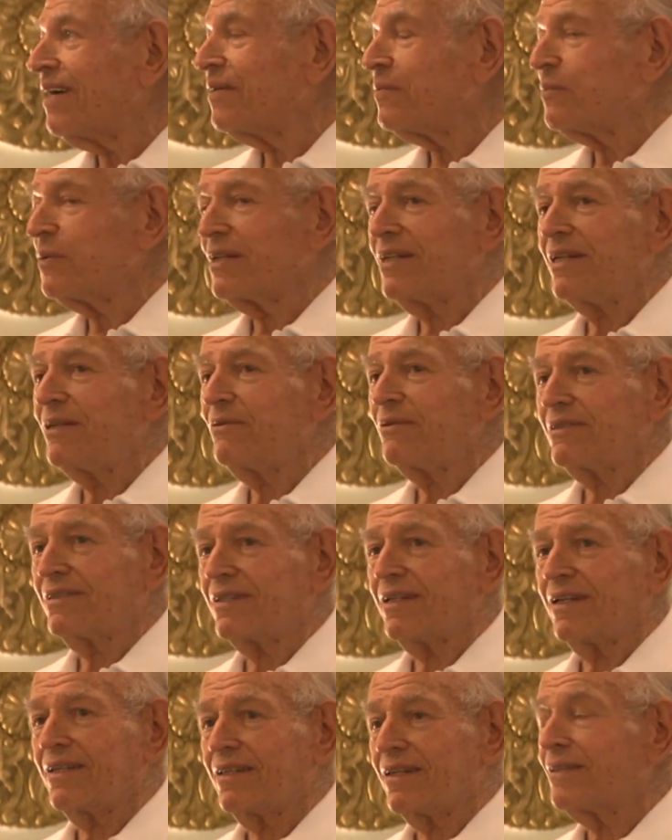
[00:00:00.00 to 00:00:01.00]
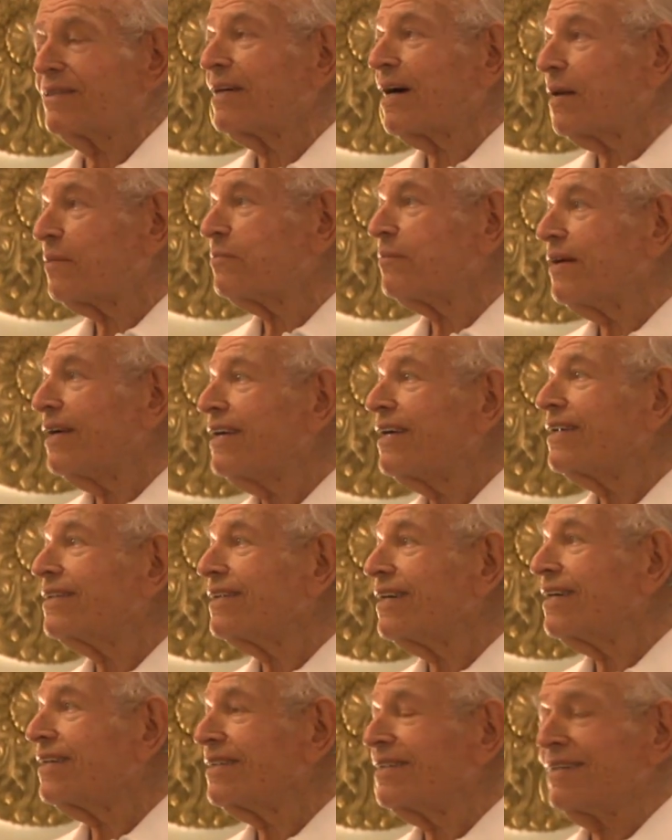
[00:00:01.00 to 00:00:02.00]
But he was the top man,
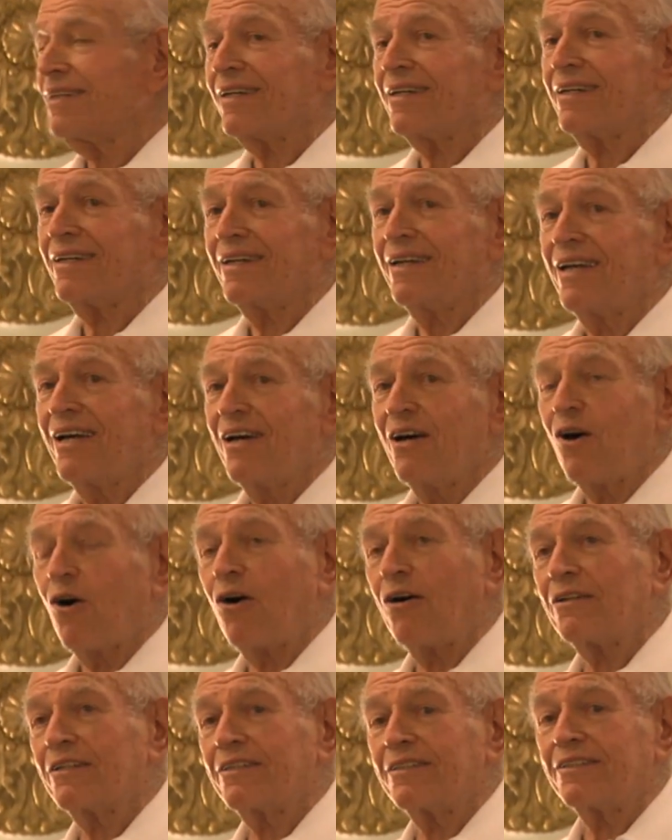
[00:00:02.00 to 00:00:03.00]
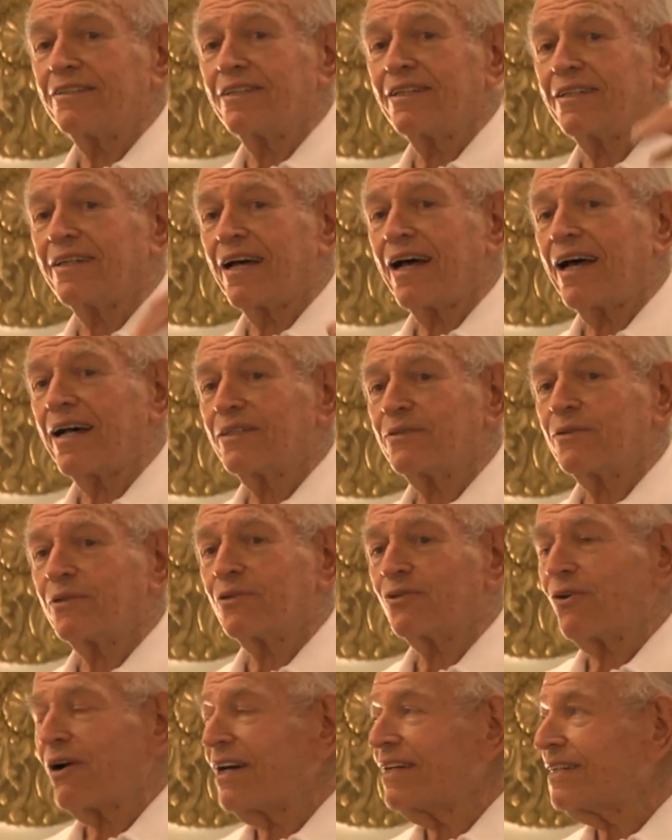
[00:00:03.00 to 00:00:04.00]
and all the synagogues were
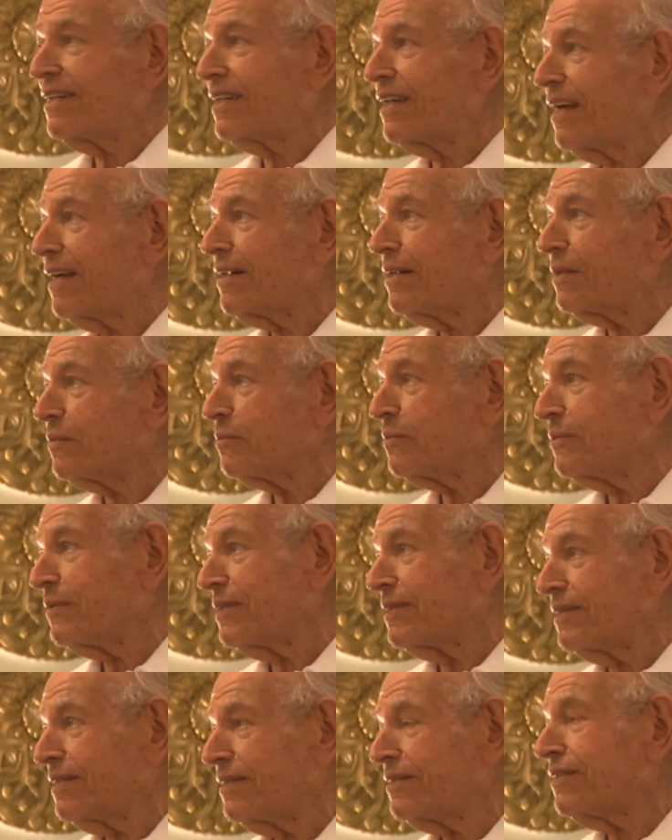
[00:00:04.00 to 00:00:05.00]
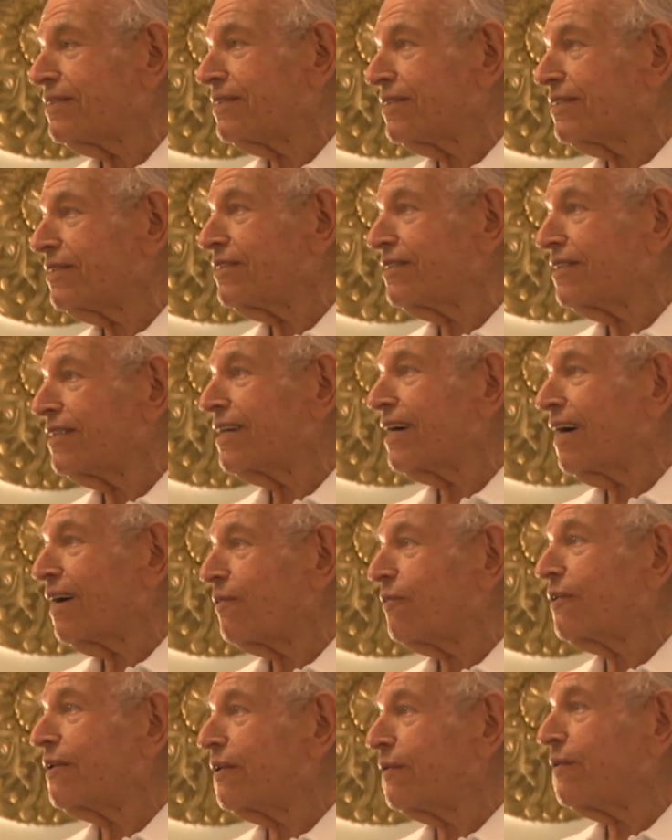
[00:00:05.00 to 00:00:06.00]
trying to get him, but this is a synagogue
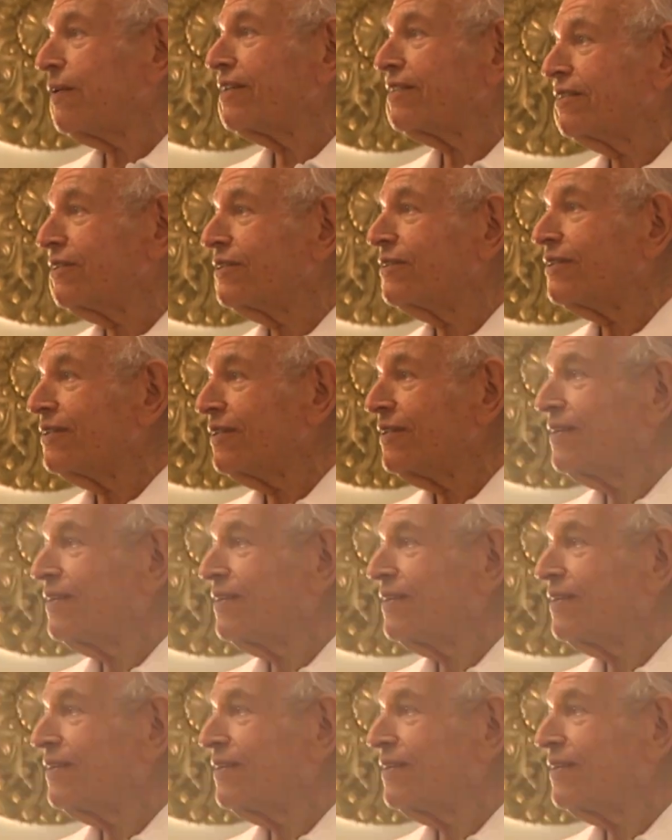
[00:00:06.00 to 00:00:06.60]
where he went to.